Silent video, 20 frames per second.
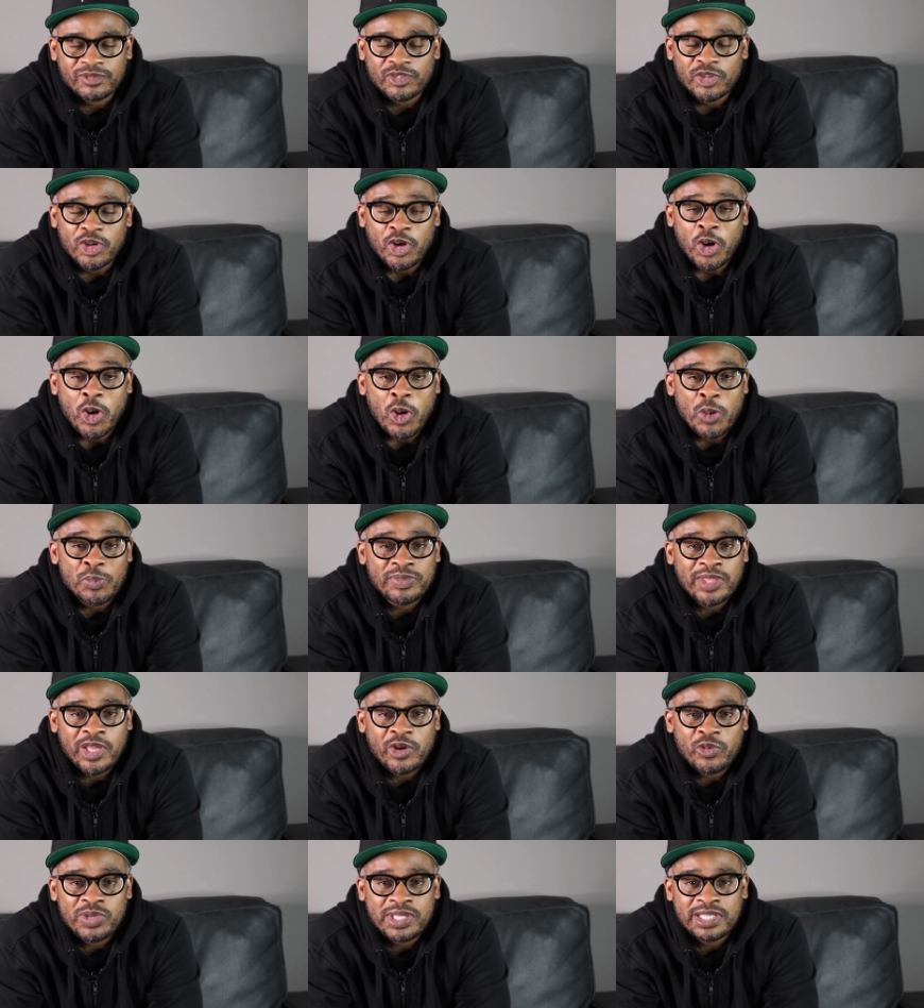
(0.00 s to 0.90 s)
Hope
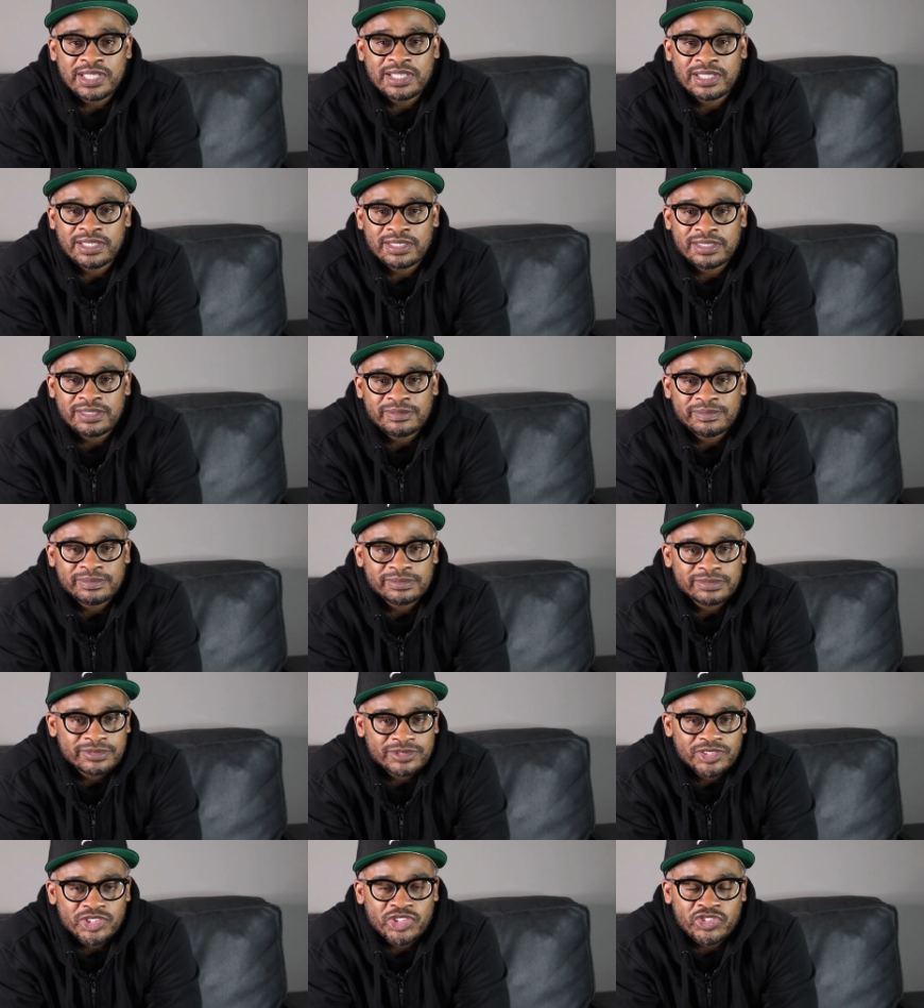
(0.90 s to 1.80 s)
that we can
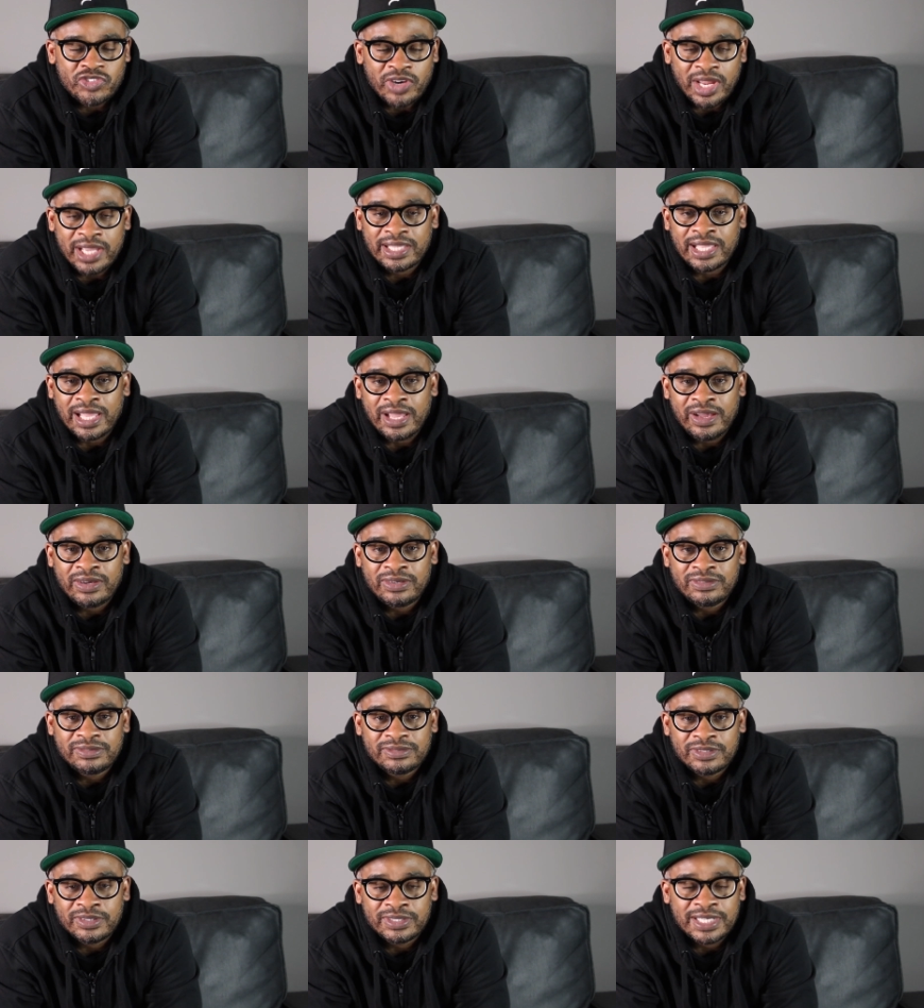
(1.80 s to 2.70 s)
strike
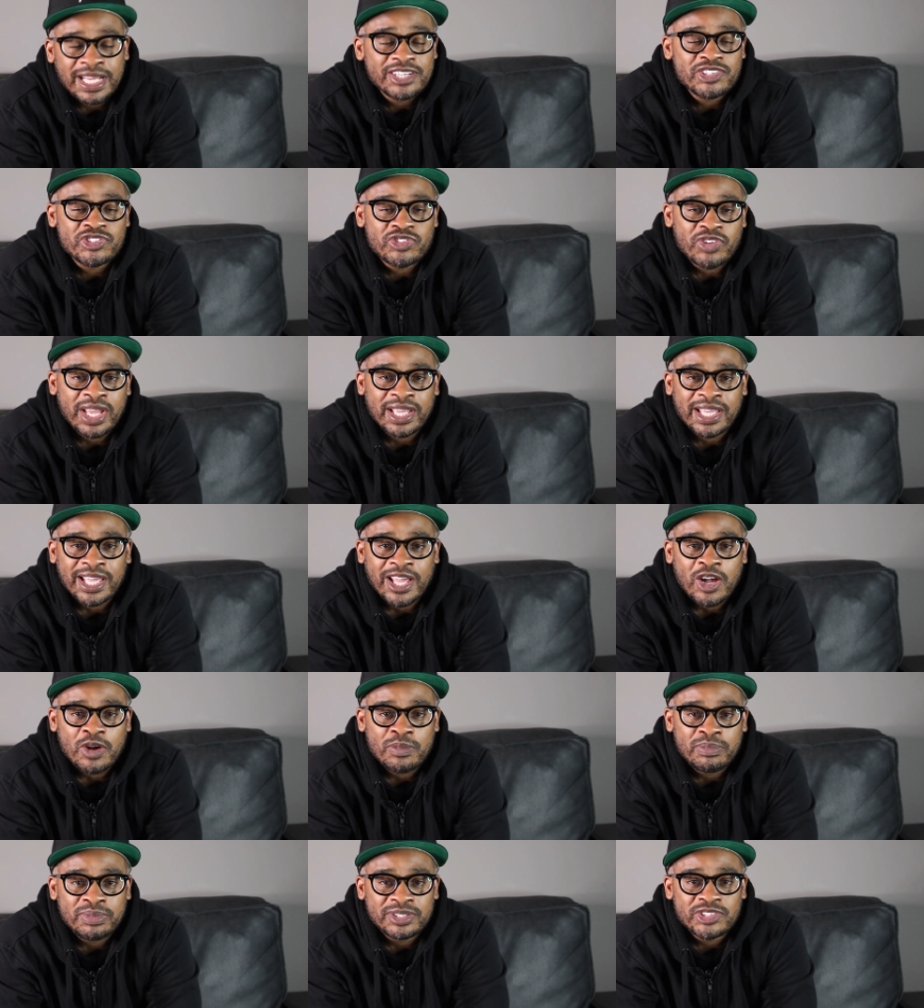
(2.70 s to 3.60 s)
out, or not strike
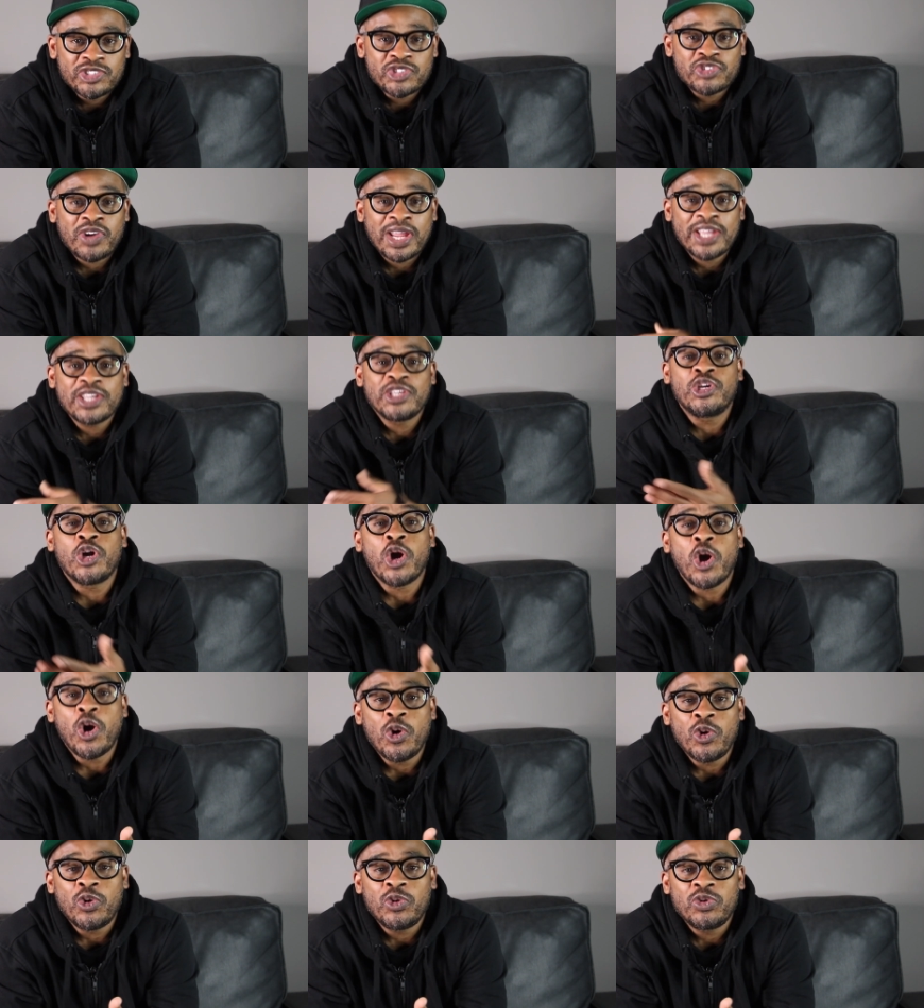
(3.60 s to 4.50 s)
out, but strike
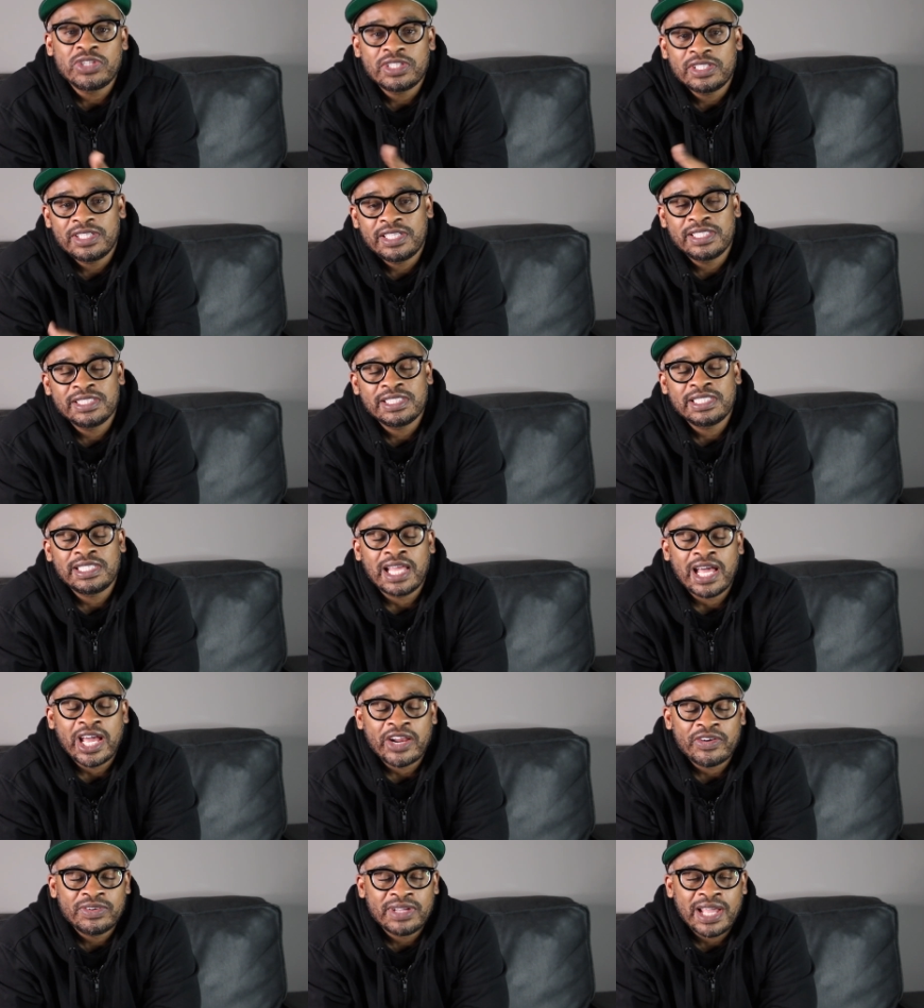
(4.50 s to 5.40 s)
gold in the
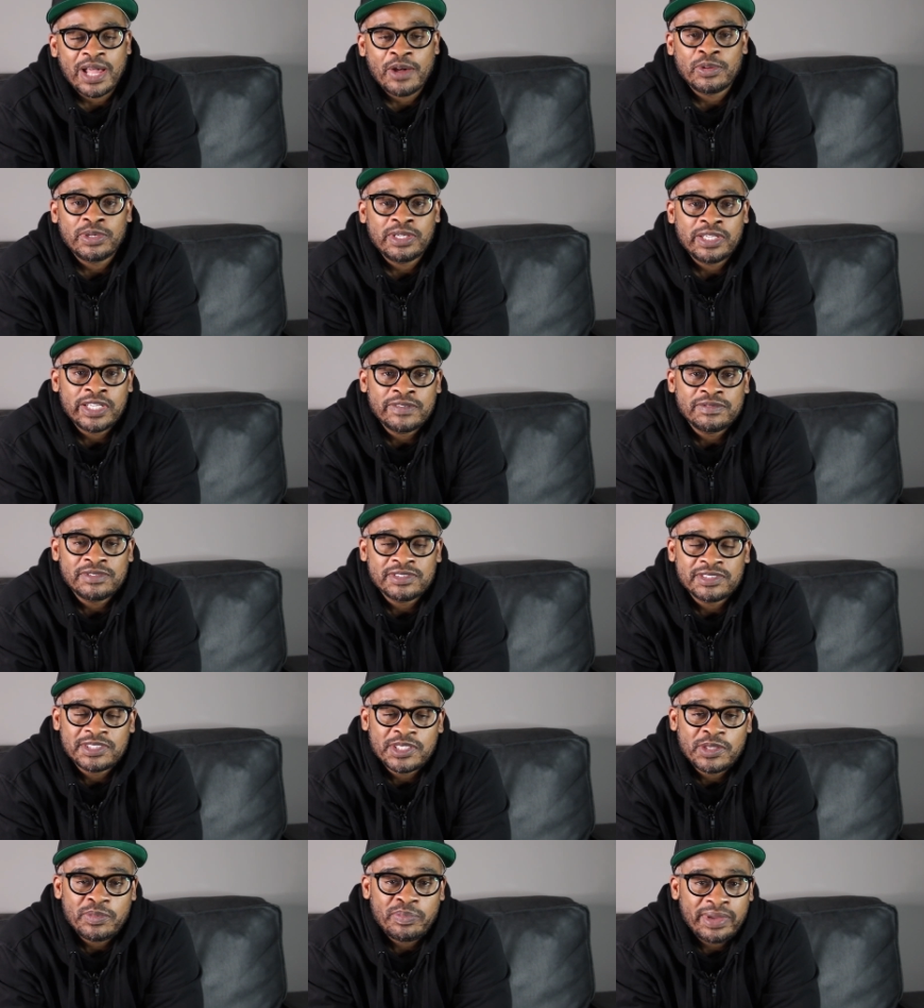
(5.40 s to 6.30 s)
lottery. I would love to
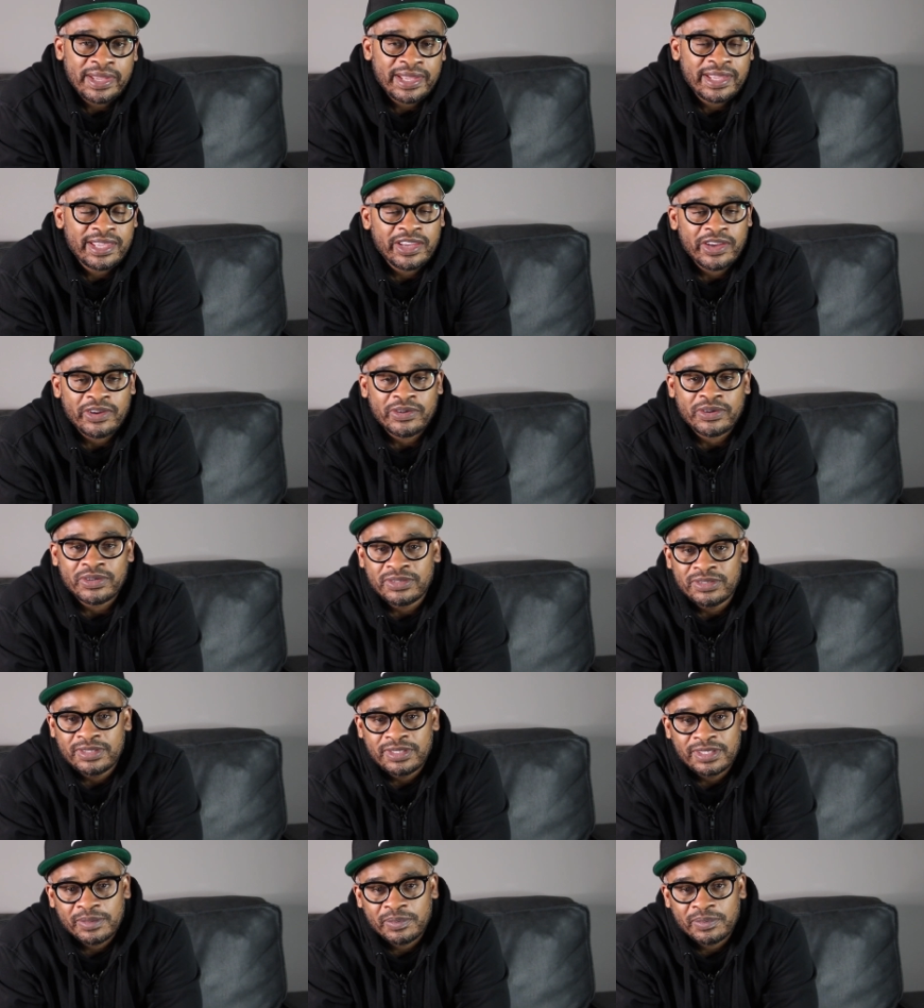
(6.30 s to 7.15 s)
see Banchero.